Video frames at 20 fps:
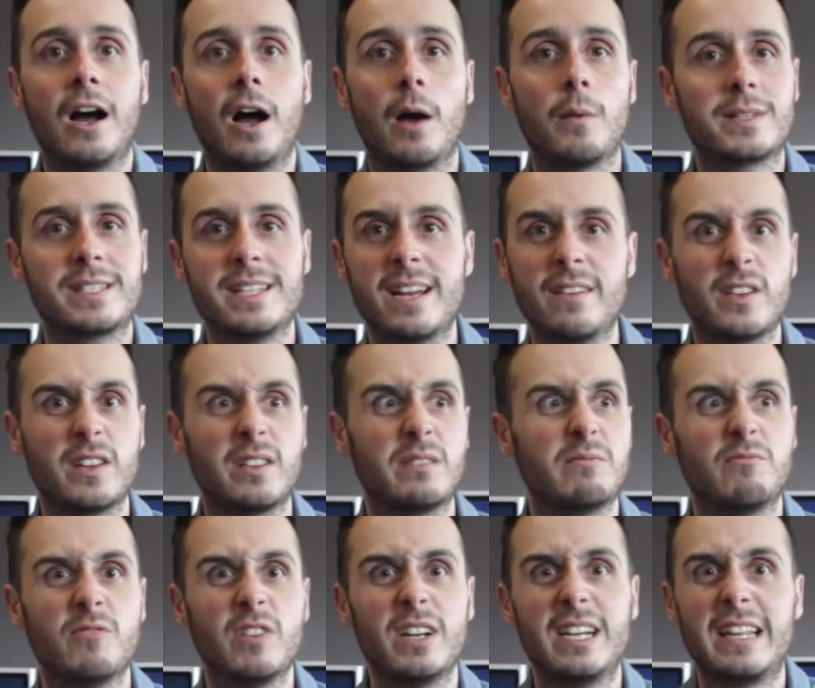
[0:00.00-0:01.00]
I was never
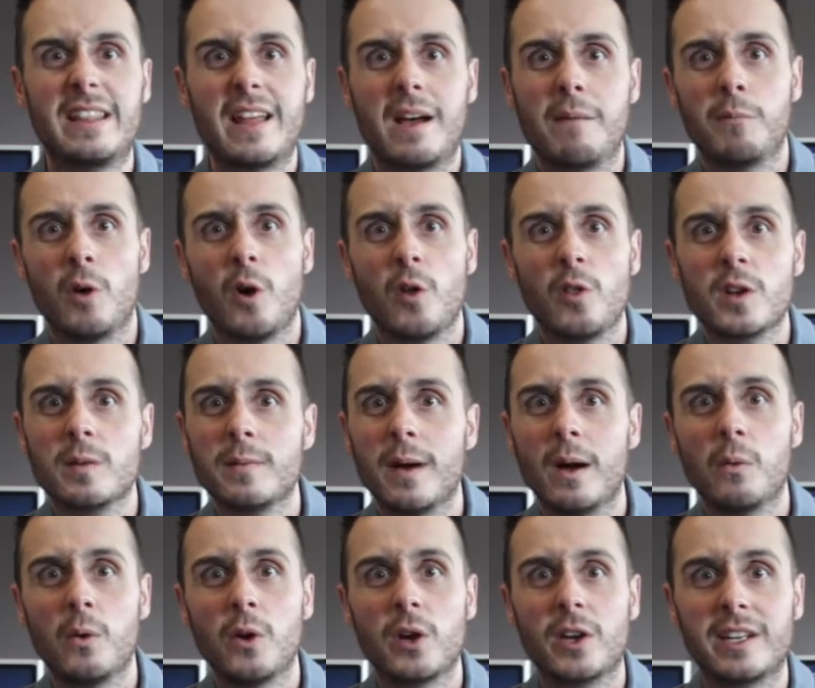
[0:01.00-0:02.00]
really that bothered
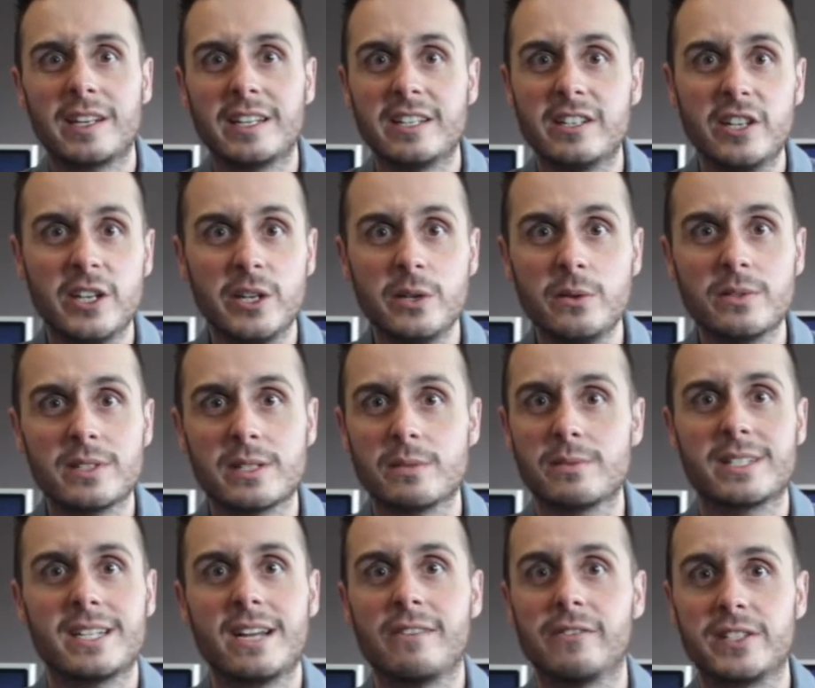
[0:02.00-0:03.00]
about working in news.
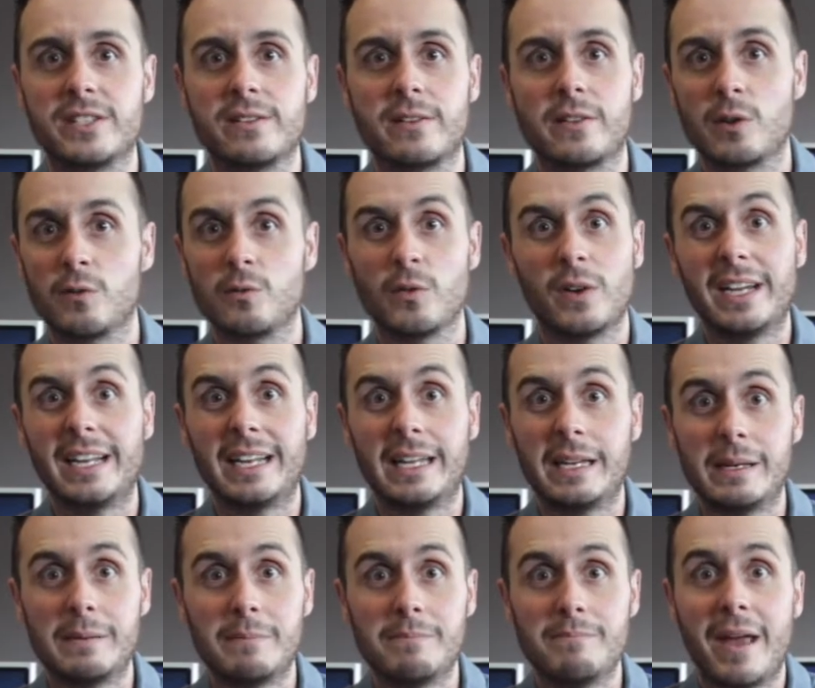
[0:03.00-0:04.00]
It was never something that
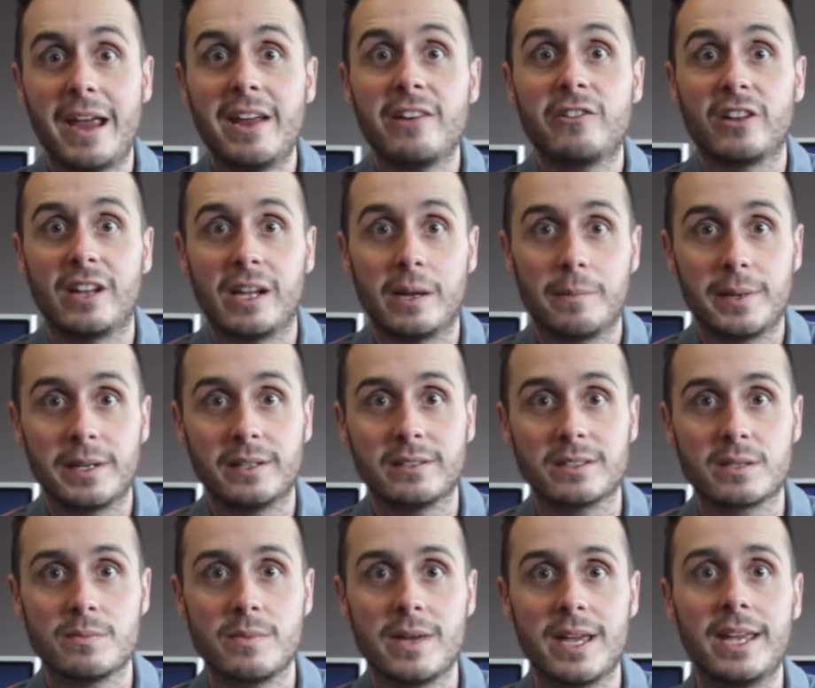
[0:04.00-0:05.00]
really majorly
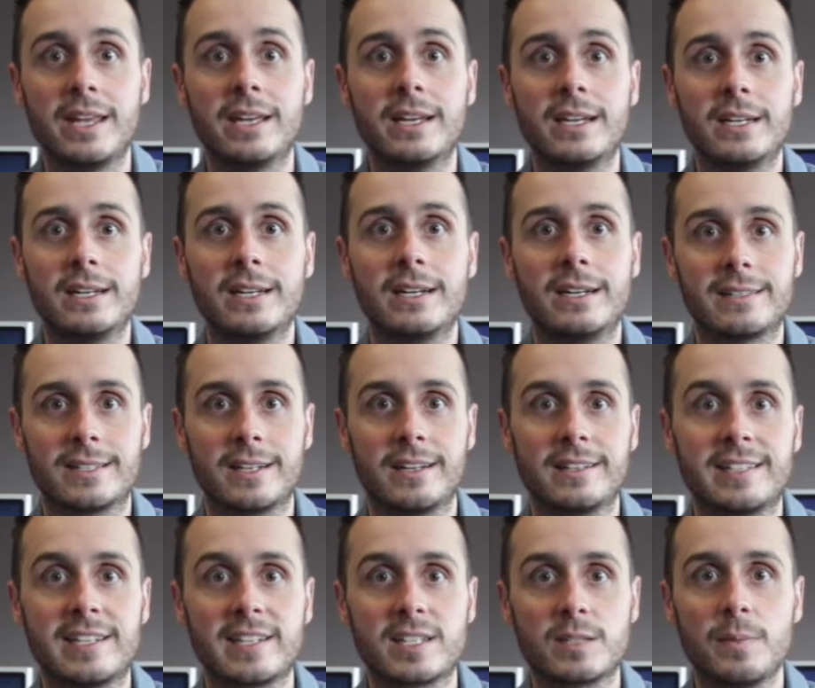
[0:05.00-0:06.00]
appealed to me until
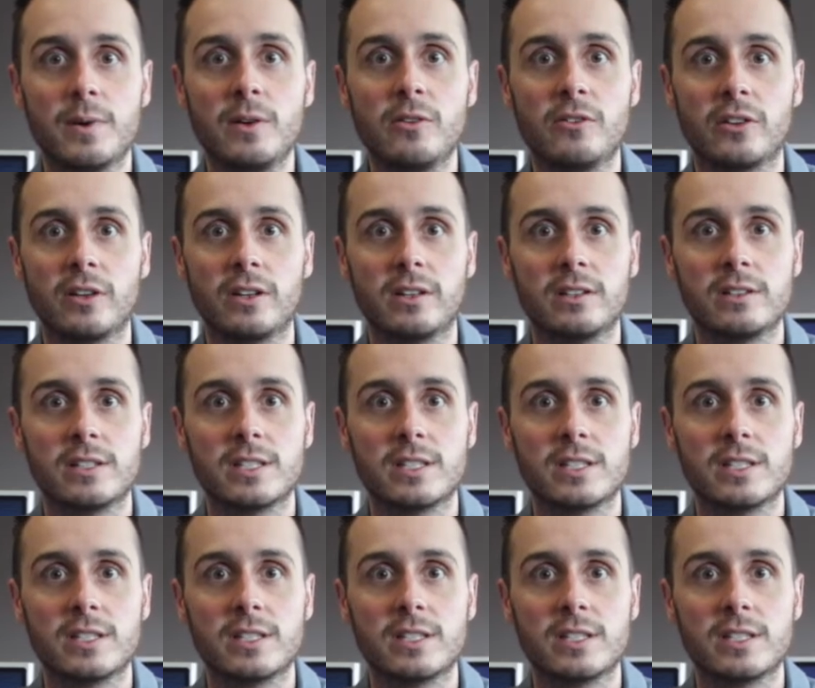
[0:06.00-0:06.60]
I did exposure.